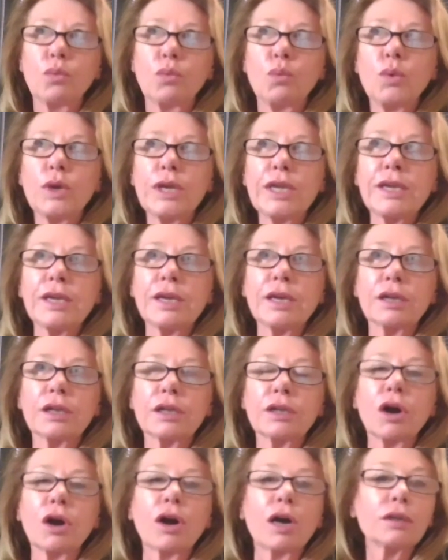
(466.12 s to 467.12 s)
we
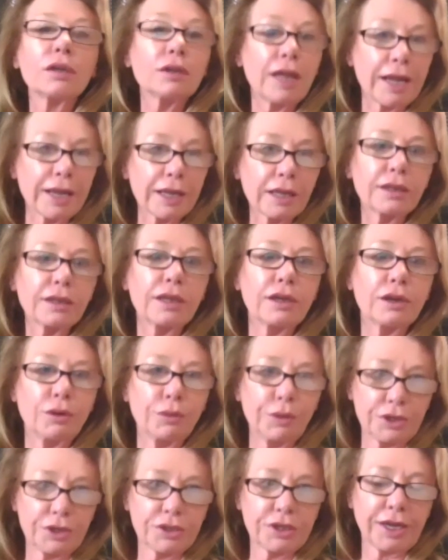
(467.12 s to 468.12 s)
are likely
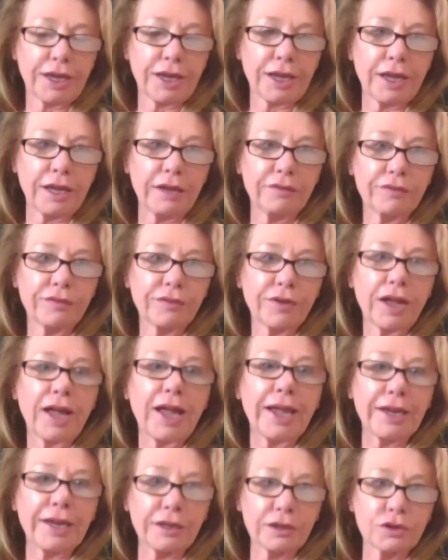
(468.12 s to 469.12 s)
going to have
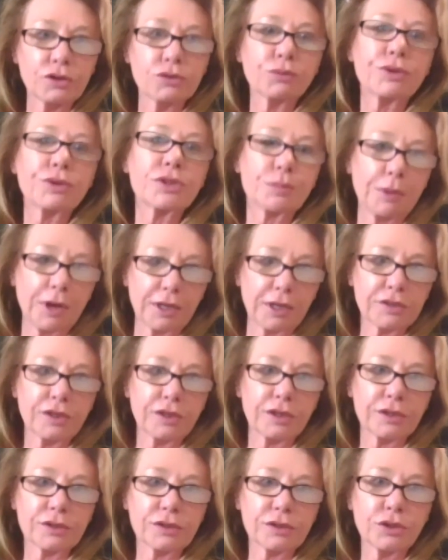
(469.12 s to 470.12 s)
heightened
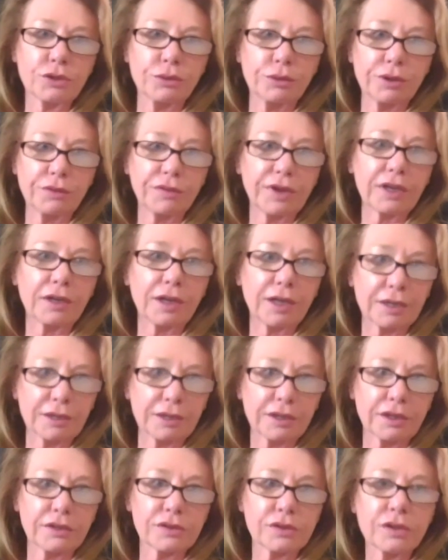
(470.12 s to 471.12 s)
responses to an event like
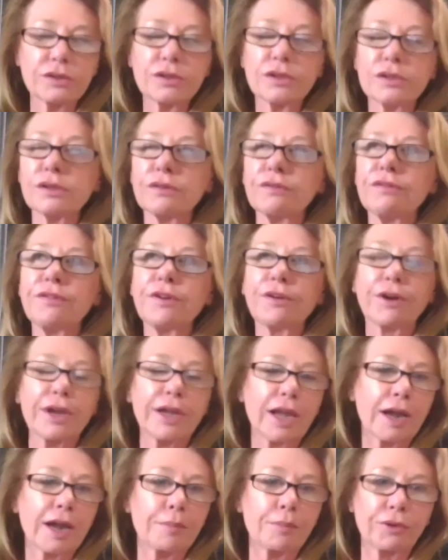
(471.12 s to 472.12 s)
this. This is a very
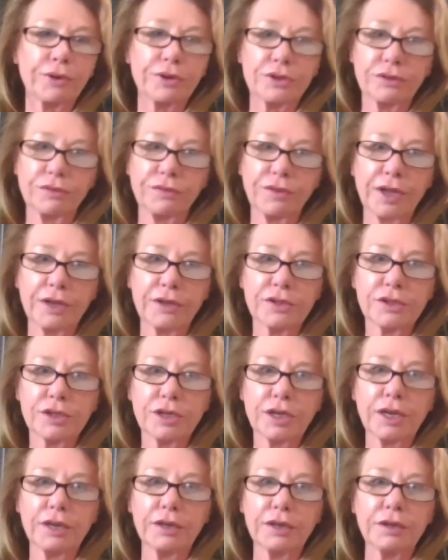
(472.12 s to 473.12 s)
aberrant event
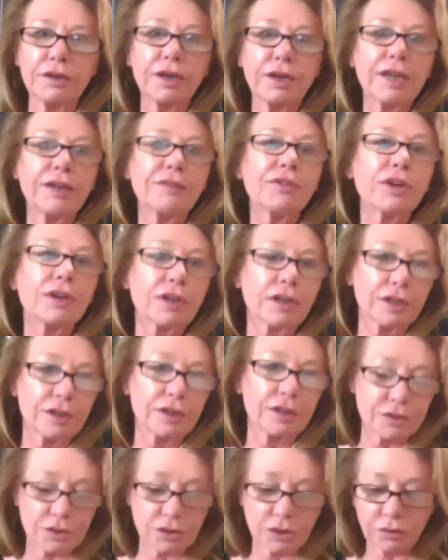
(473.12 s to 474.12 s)
in even
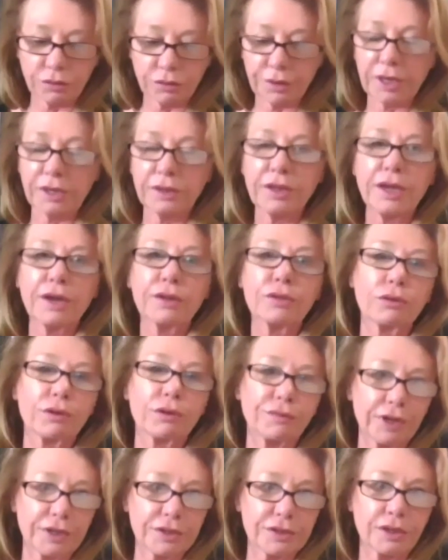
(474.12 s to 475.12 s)
considering the other
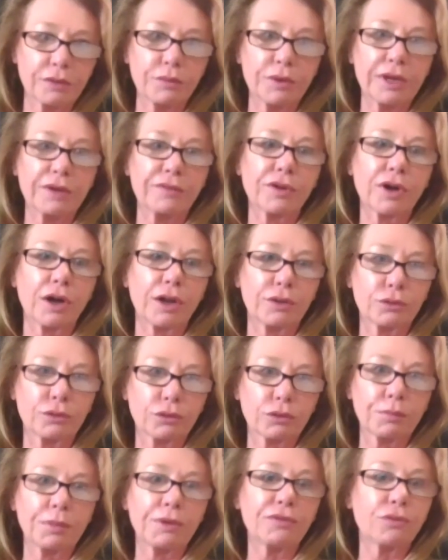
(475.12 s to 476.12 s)
events that we have gone
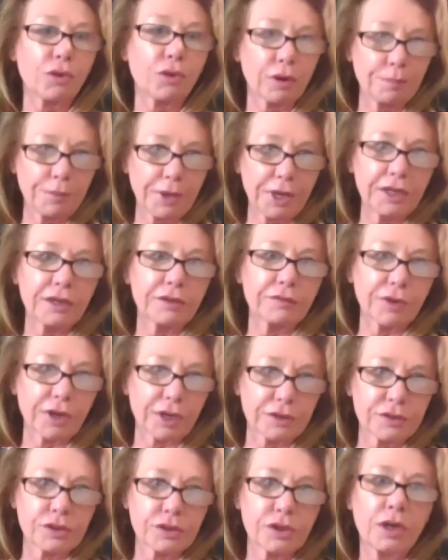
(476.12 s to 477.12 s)
through before many of
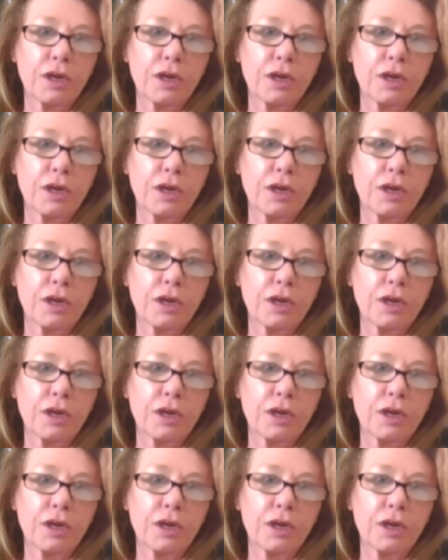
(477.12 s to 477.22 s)
us.